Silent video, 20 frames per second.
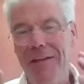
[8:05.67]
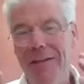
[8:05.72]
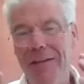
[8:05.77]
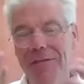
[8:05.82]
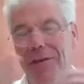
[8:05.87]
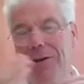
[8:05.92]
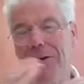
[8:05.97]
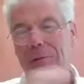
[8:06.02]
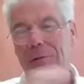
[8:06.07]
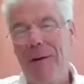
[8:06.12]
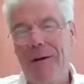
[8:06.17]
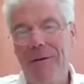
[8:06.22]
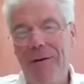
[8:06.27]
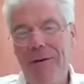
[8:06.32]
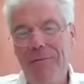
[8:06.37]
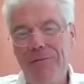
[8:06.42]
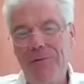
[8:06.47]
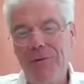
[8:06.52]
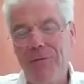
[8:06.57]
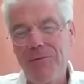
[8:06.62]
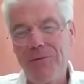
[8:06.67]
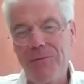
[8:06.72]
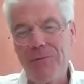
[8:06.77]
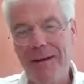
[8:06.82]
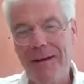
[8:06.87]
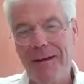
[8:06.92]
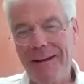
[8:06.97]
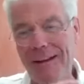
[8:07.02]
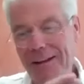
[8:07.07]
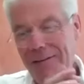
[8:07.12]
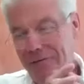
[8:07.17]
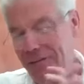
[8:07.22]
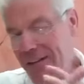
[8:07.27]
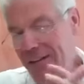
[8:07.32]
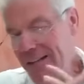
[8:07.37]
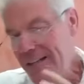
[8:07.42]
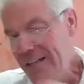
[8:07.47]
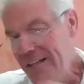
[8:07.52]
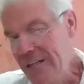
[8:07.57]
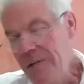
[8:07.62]
I think about in terms of my life.
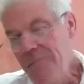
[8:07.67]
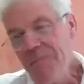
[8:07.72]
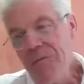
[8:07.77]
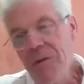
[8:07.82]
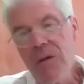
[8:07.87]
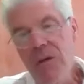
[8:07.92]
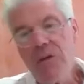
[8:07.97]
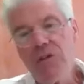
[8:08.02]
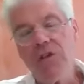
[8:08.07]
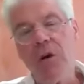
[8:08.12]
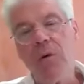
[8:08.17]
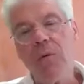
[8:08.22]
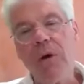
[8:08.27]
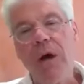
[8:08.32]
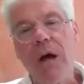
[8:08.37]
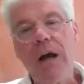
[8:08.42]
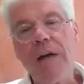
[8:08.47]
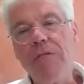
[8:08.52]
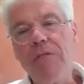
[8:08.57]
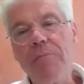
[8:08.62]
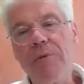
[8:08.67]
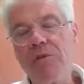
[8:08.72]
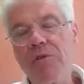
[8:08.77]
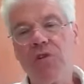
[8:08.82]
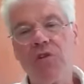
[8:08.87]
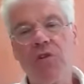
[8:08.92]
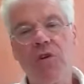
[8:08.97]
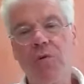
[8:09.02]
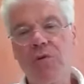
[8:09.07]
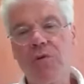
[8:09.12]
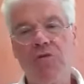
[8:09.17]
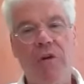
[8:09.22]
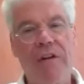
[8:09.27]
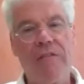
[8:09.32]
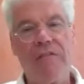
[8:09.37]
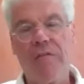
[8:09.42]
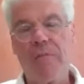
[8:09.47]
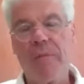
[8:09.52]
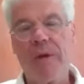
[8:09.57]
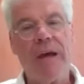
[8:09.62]
So Harvard Business School was
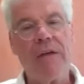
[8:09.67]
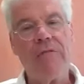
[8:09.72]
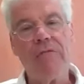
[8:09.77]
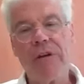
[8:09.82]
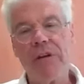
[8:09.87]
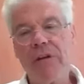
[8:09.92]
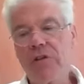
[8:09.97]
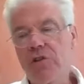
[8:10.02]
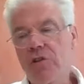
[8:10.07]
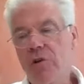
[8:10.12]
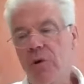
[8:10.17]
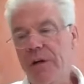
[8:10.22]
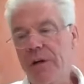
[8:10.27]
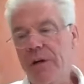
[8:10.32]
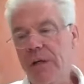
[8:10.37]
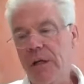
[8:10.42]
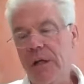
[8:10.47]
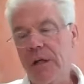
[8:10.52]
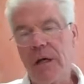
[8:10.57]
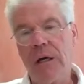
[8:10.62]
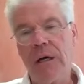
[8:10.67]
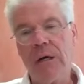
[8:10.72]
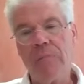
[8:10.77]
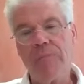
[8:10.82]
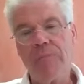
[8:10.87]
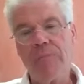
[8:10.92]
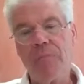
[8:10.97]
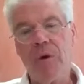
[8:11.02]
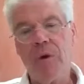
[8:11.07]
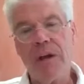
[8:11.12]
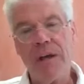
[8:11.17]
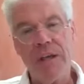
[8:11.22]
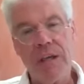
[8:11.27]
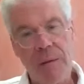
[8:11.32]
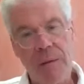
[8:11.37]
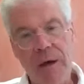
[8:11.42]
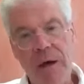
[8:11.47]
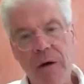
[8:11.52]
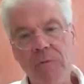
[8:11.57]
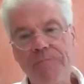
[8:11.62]
great for me. I really enjoyed it. Um, when I
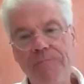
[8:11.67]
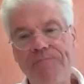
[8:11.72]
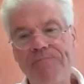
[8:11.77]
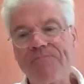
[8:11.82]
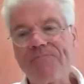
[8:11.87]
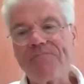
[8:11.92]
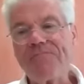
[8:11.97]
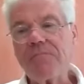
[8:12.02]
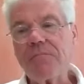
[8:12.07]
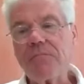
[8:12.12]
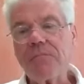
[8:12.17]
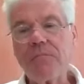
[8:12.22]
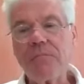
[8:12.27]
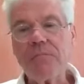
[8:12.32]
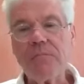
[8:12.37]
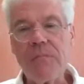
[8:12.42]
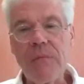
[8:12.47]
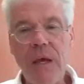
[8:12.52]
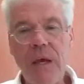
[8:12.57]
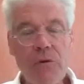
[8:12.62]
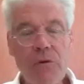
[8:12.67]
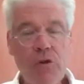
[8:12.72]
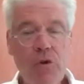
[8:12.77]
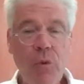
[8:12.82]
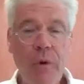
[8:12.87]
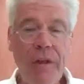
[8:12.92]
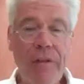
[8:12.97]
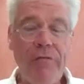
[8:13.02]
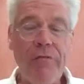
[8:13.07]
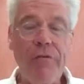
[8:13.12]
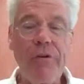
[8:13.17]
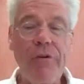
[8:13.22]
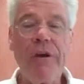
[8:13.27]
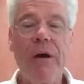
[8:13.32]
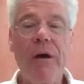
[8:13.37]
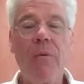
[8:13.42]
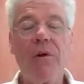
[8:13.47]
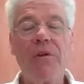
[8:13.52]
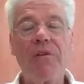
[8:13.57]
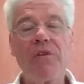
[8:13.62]
came out, I was 23.
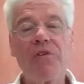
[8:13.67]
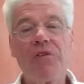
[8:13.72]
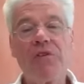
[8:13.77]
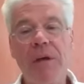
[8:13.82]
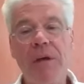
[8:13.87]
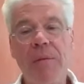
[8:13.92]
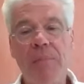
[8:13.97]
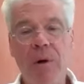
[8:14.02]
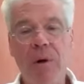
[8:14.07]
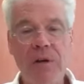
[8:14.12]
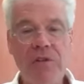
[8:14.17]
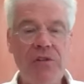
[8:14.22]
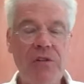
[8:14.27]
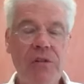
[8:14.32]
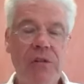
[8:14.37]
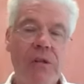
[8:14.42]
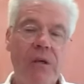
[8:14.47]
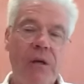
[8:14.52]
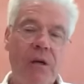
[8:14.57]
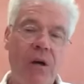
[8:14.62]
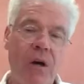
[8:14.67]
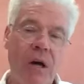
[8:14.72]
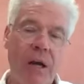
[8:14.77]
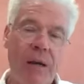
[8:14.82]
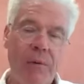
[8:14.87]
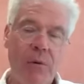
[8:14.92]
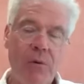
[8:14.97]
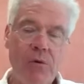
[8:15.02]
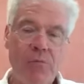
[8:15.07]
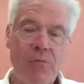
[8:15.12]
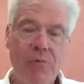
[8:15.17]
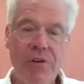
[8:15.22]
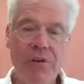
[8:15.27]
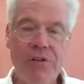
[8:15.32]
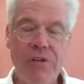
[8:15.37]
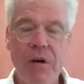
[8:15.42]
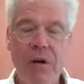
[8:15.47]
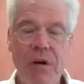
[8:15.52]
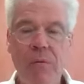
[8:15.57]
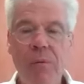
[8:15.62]
I wanted to stay in Boston. The economy was
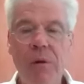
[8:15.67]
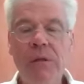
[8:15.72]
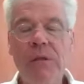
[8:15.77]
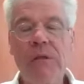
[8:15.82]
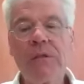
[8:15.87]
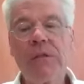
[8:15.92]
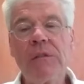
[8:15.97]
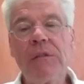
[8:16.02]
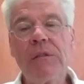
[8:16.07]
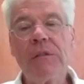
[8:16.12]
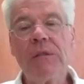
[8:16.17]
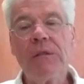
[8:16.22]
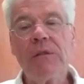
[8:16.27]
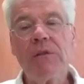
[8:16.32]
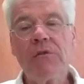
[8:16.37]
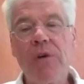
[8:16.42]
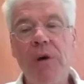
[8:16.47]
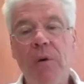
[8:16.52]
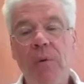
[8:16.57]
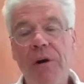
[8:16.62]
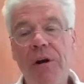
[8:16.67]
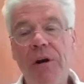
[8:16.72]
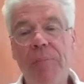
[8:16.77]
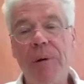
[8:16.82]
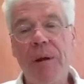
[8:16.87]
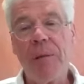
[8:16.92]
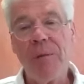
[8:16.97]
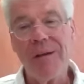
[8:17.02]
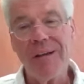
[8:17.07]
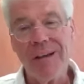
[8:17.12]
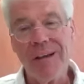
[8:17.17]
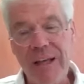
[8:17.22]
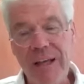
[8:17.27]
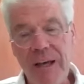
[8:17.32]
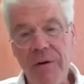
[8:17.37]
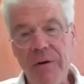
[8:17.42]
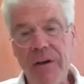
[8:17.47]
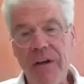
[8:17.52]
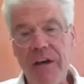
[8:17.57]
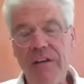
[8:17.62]
pretty terrible. So I went into public
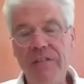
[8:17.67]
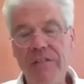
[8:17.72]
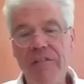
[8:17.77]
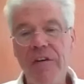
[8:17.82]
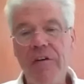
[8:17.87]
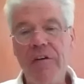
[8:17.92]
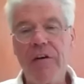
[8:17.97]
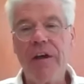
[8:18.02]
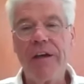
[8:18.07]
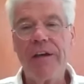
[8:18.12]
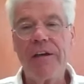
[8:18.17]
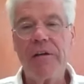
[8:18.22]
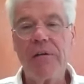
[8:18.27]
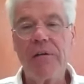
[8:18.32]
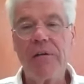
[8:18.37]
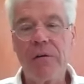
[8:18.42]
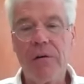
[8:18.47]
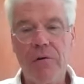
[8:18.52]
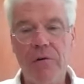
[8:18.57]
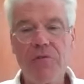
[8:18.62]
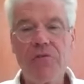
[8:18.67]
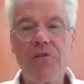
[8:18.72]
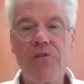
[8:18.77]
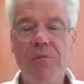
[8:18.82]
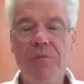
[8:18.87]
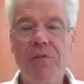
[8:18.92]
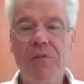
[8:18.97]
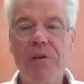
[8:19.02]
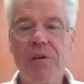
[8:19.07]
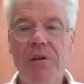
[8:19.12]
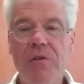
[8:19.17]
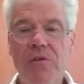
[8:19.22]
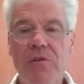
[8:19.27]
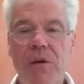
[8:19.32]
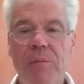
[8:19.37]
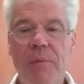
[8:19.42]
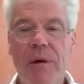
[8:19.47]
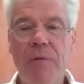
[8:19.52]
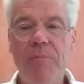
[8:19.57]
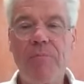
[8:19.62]
accounting. I figured I could learn some things
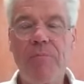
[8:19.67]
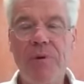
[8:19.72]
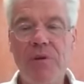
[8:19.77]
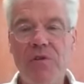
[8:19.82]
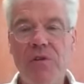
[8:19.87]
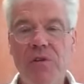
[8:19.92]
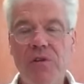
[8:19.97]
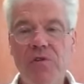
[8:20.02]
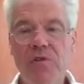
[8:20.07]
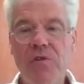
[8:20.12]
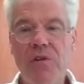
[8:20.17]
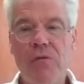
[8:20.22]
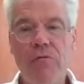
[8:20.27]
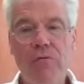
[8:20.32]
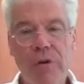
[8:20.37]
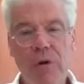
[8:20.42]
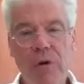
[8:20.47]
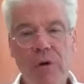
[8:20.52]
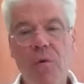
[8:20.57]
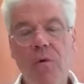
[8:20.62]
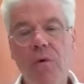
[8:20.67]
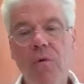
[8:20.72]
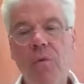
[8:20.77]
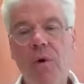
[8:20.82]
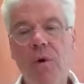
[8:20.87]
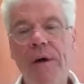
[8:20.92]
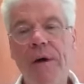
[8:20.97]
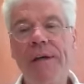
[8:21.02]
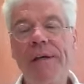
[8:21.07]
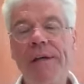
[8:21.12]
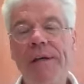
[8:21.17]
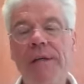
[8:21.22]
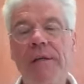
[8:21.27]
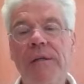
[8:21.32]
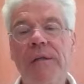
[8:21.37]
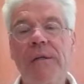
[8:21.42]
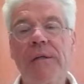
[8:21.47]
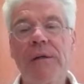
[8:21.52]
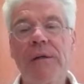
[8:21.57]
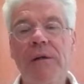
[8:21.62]
about business in a real world way
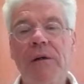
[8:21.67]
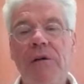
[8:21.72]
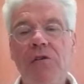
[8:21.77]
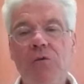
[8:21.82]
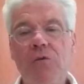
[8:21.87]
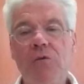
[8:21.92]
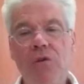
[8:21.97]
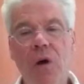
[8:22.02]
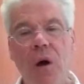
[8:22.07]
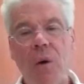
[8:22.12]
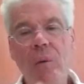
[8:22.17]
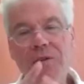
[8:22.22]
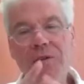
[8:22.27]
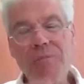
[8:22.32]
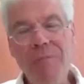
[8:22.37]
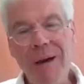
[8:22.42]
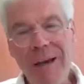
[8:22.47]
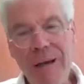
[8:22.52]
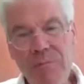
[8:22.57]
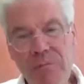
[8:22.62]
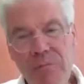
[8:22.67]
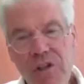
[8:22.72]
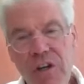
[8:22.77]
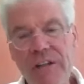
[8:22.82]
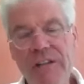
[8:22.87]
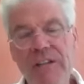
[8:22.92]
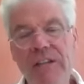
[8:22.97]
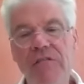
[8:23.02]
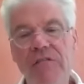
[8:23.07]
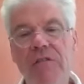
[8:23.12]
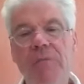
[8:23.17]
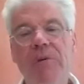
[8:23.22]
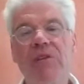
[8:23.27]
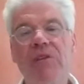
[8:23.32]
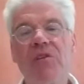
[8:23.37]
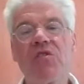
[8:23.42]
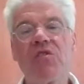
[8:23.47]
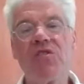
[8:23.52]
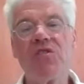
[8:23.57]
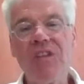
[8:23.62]
because it was always my objective to be
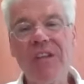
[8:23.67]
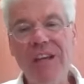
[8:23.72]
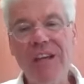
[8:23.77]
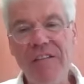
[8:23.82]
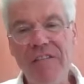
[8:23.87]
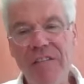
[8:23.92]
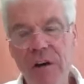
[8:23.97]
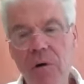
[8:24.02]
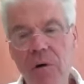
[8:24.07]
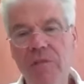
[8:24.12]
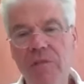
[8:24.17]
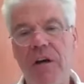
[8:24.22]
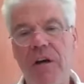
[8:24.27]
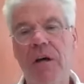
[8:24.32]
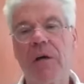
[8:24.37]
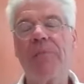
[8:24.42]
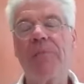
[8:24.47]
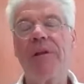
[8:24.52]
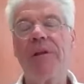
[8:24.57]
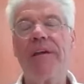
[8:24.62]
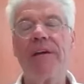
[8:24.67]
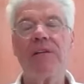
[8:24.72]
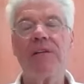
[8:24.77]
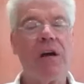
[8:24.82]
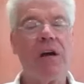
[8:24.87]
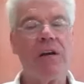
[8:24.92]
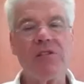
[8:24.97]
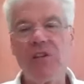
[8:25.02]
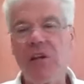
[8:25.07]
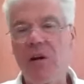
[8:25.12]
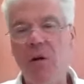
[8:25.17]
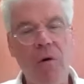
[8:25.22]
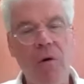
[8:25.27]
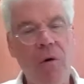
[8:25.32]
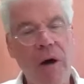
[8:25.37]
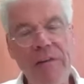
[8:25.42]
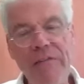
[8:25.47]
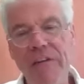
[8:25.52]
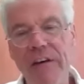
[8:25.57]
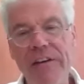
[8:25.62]
the CFO of a company. That's I said,
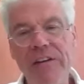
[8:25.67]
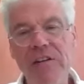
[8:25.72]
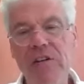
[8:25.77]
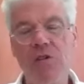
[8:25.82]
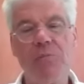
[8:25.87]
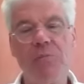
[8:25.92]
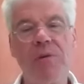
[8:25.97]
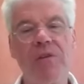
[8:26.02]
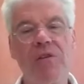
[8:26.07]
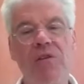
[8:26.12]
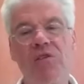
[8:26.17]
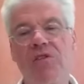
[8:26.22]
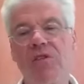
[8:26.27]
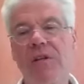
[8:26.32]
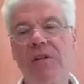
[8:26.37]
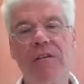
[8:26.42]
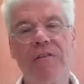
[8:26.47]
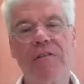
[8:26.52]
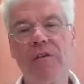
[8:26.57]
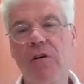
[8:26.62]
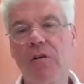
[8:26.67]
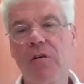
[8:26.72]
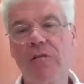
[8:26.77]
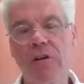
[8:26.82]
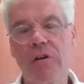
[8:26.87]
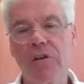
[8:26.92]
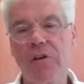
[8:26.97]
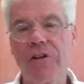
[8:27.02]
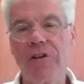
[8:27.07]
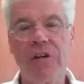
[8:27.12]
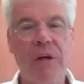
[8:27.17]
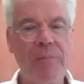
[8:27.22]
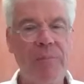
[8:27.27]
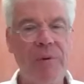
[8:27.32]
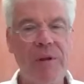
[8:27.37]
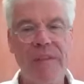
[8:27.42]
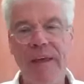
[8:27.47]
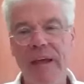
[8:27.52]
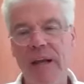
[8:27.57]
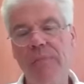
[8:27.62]
oh, if I could just be the CFO of a good
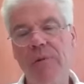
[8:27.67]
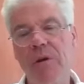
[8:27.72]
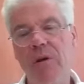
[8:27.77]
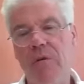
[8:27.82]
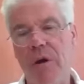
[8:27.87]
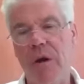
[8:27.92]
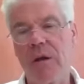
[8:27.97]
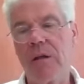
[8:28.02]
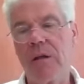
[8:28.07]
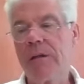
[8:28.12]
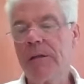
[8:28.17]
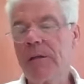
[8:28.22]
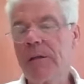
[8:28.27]
company, that'd be great.